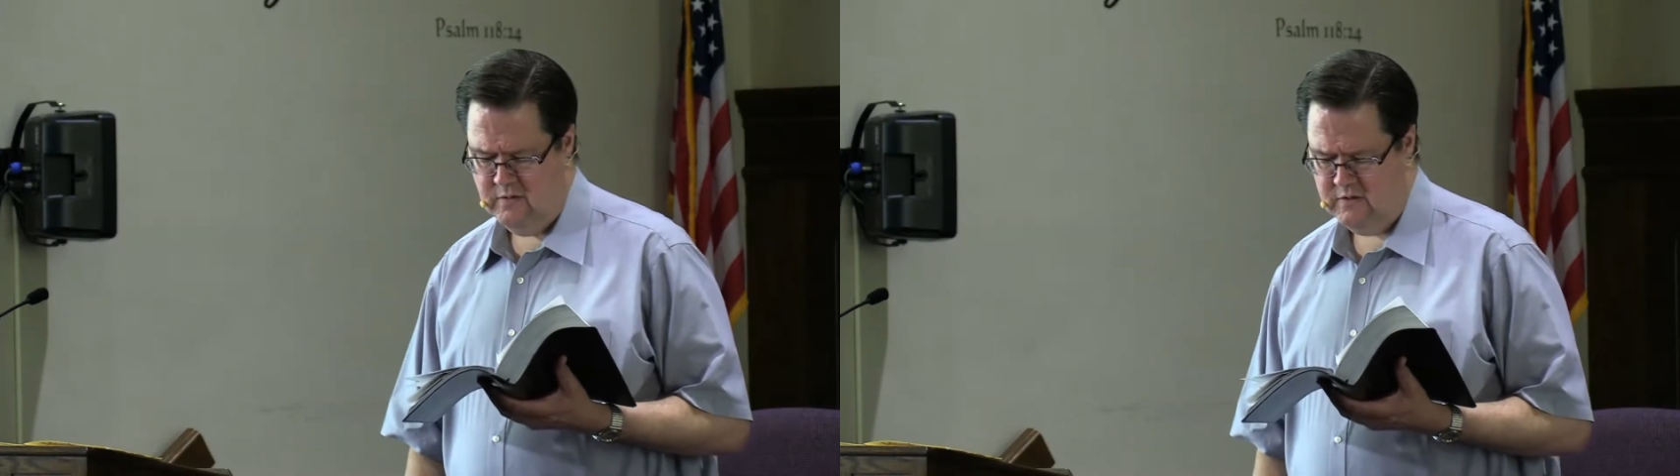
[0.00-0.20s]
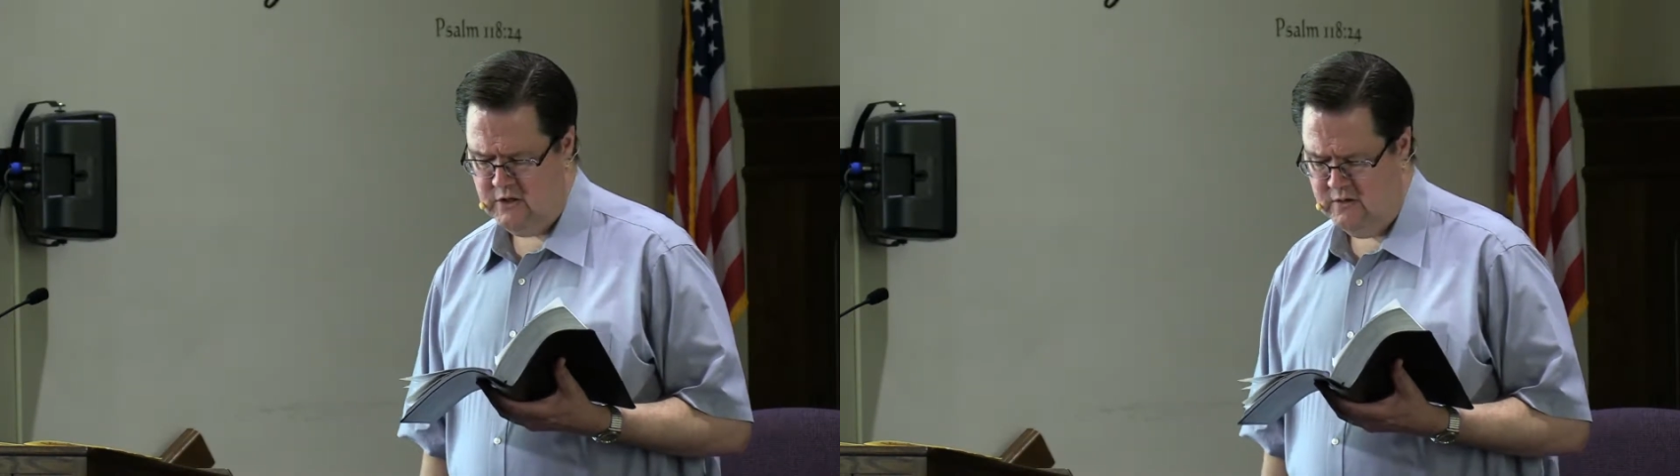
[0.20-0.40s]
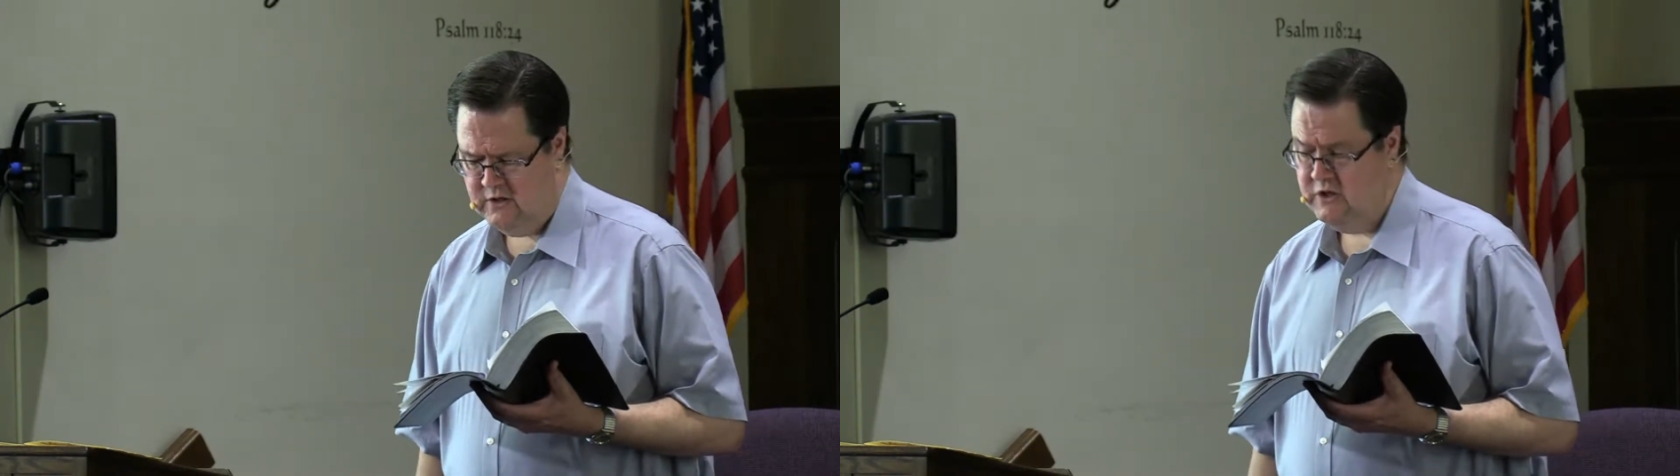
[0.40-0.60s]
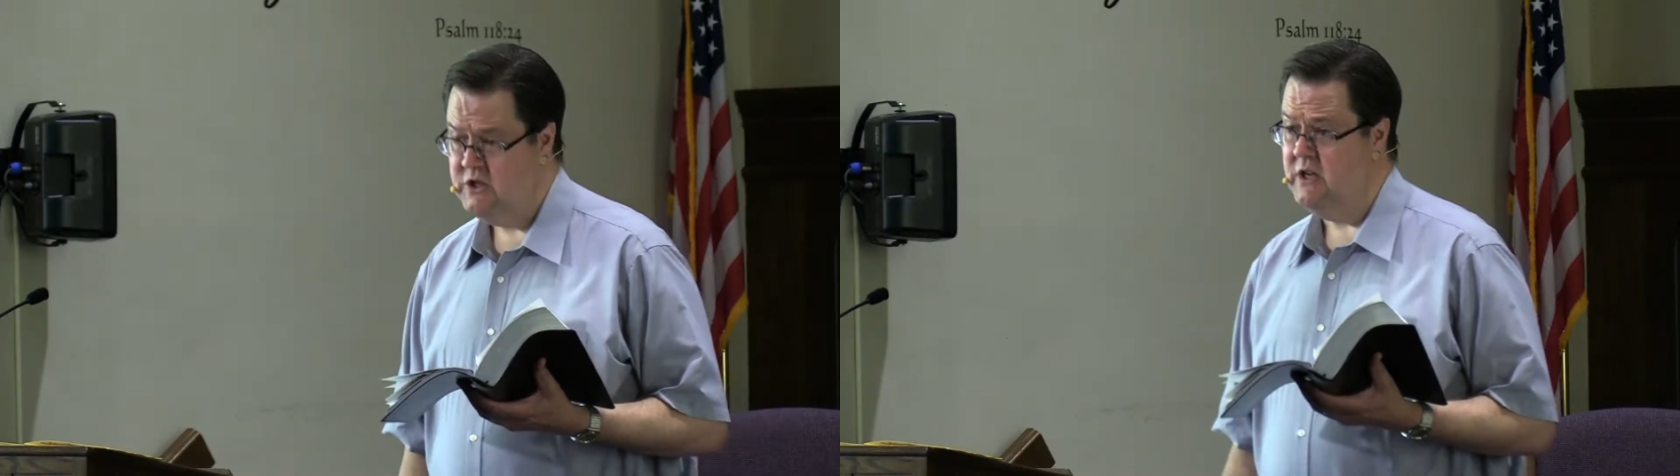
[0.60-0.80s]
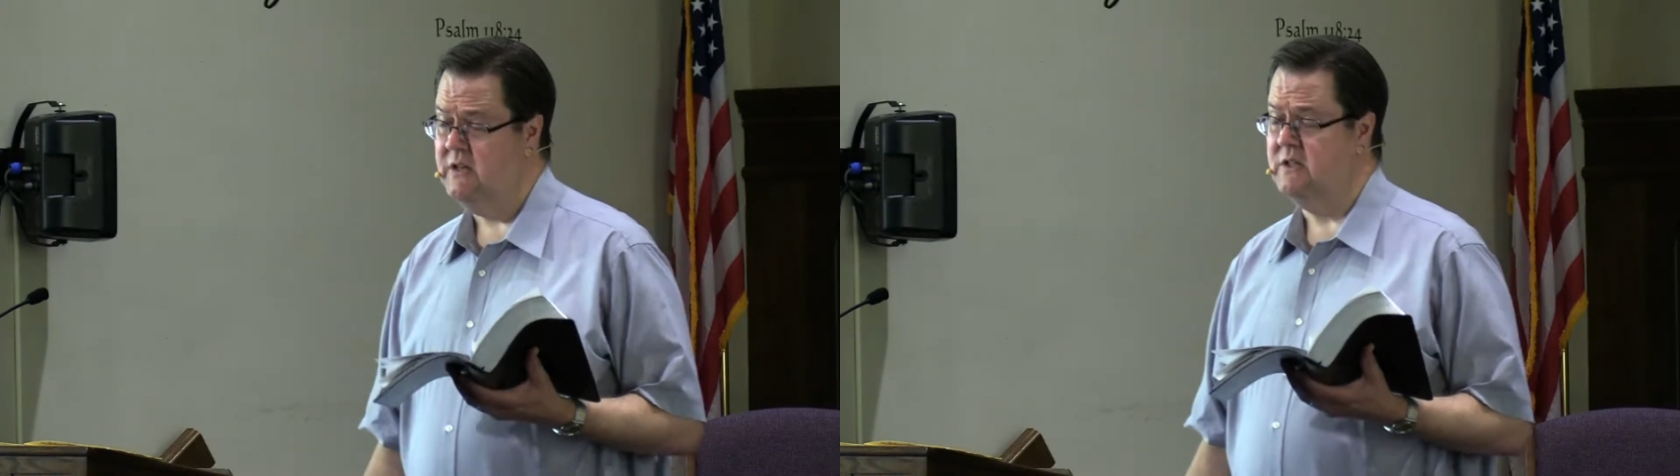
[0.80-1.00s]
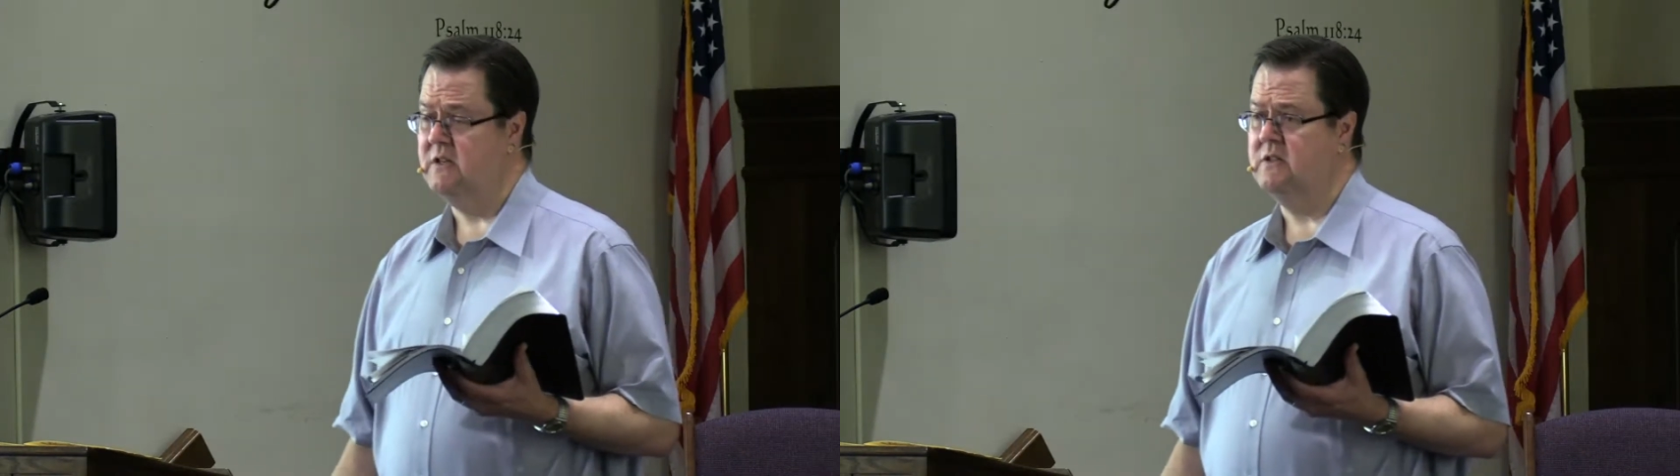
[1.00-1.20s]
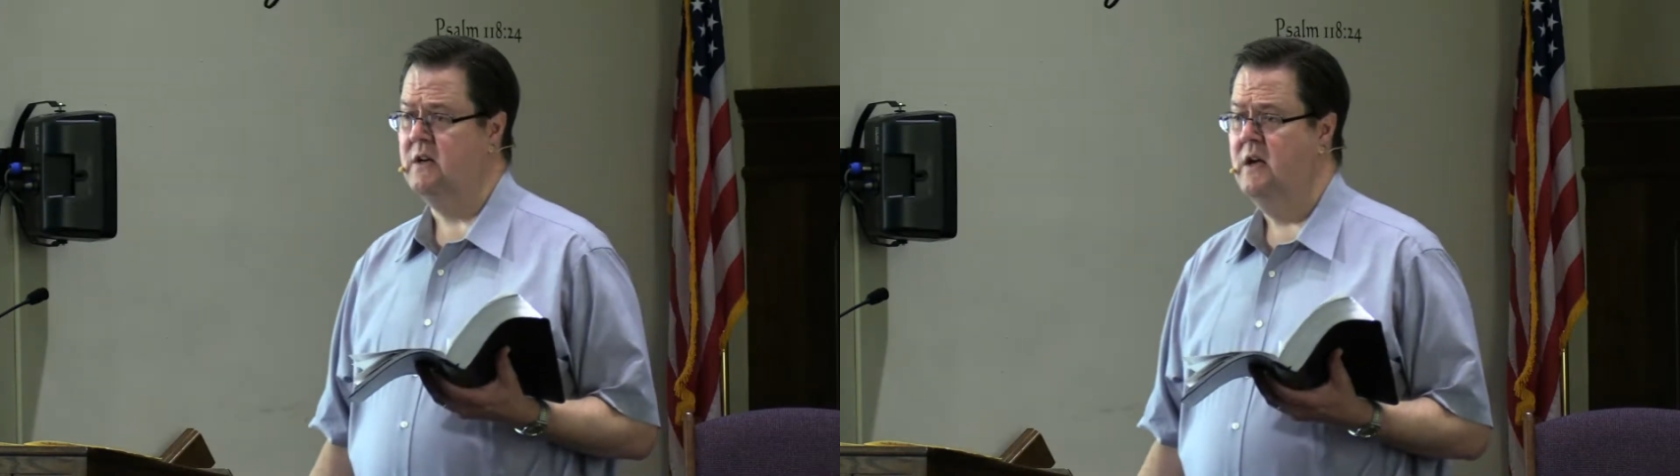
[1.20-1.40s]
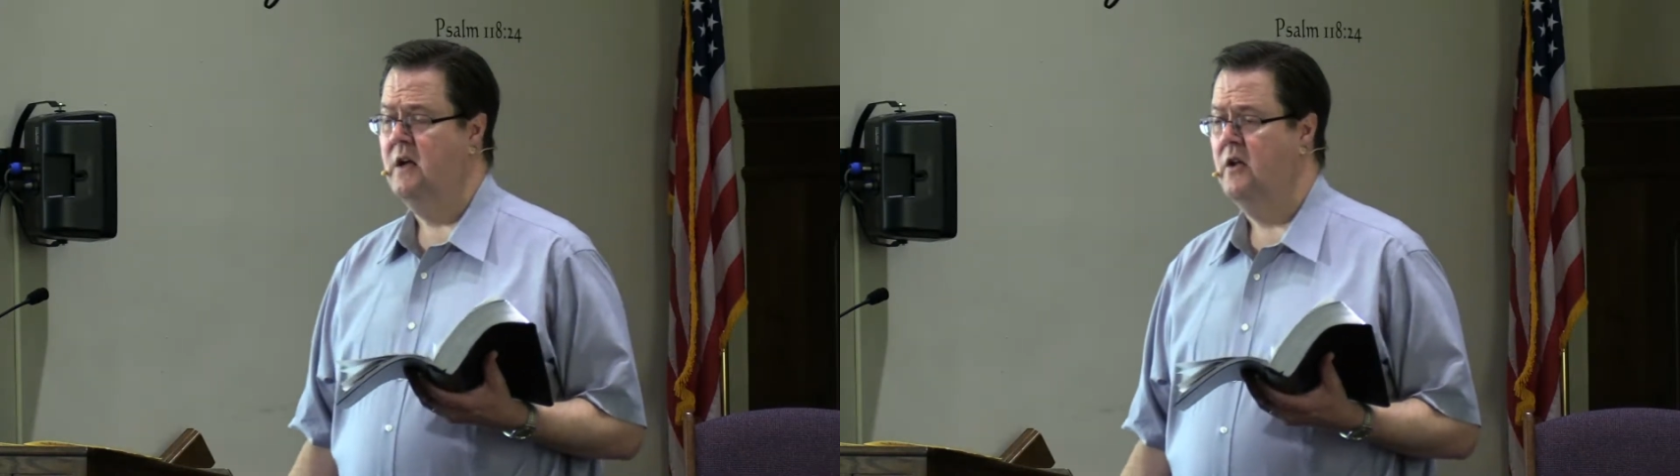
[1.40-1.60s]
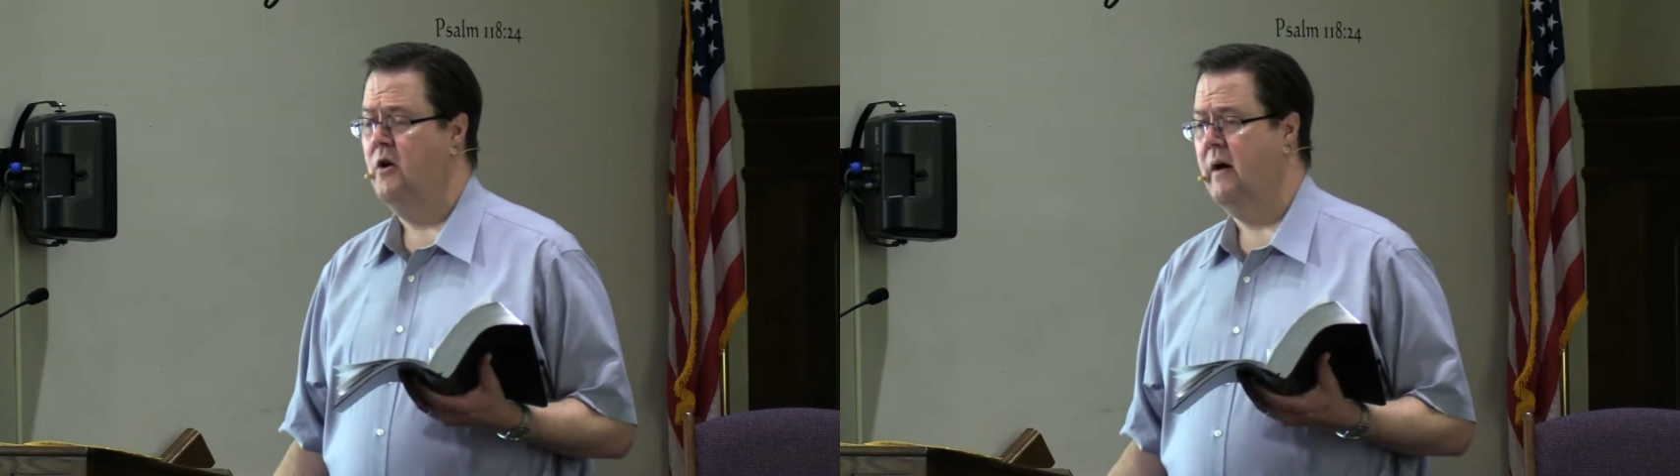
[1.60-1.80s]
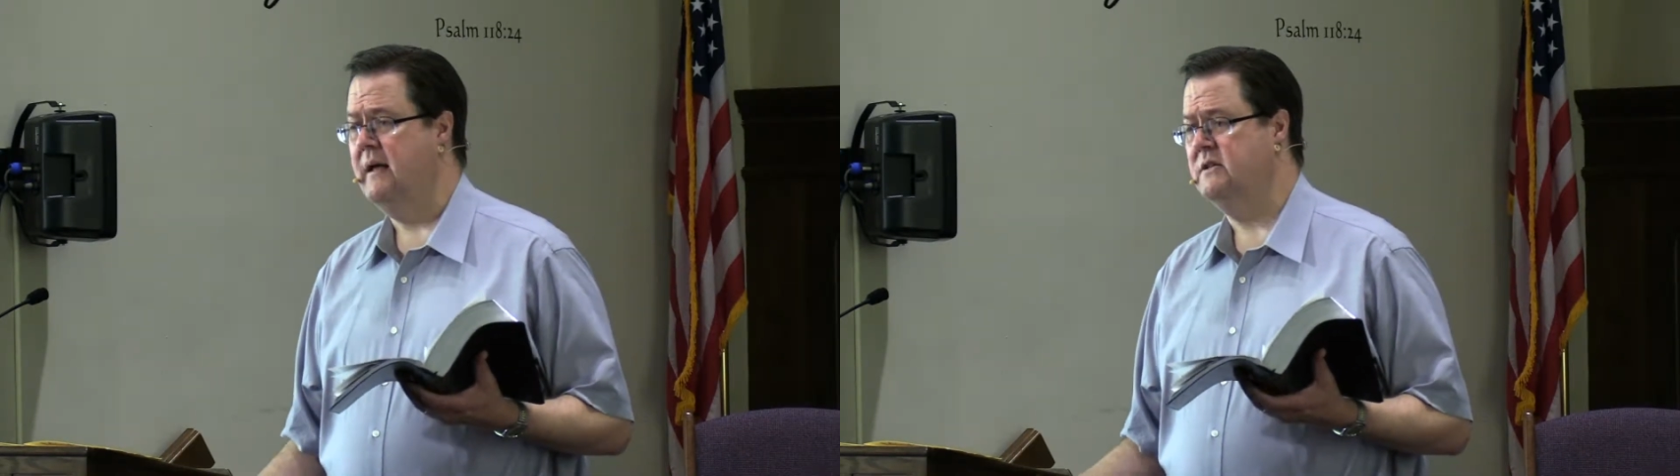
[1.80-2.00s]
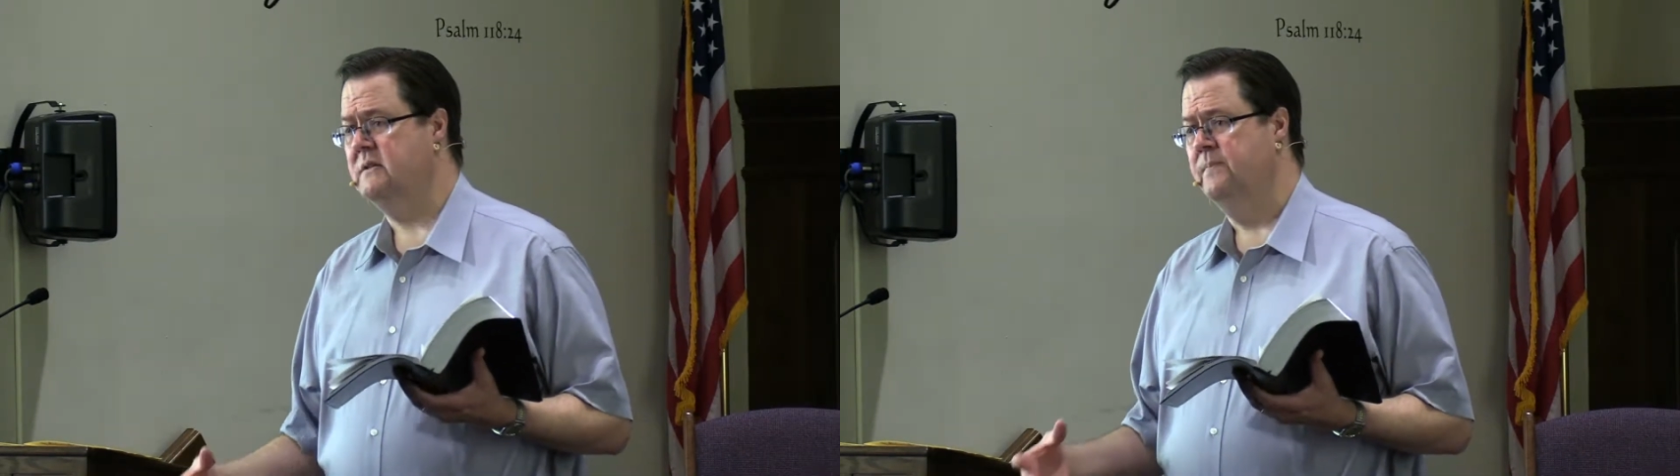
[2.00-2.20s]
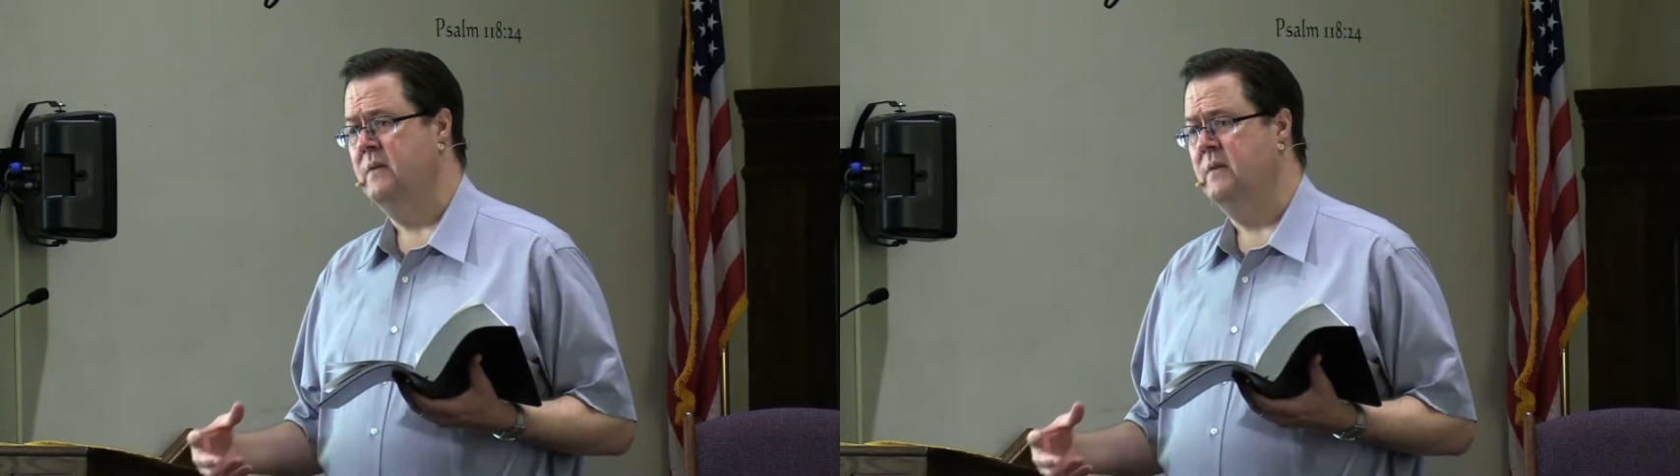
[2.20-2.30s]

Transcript: to, to Jesus you know, as,